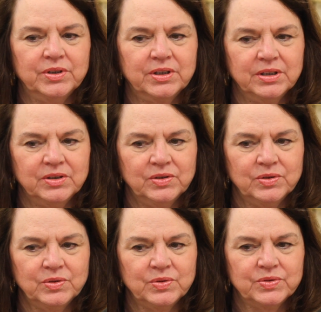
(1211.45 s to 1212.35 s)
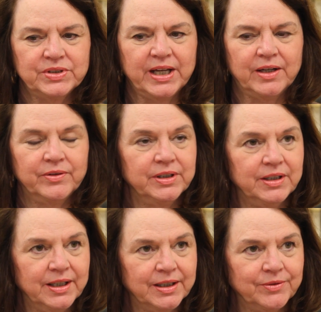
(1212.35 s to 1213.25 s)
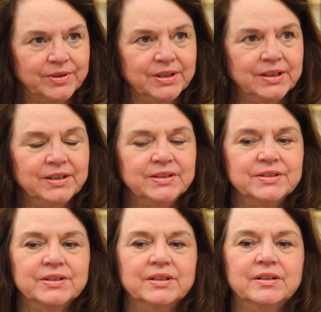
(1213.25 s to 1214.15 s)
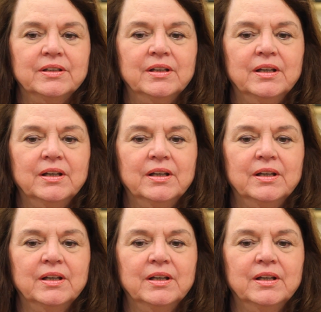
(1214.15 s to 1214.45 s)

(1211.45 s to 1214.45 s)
look into salary inequities, and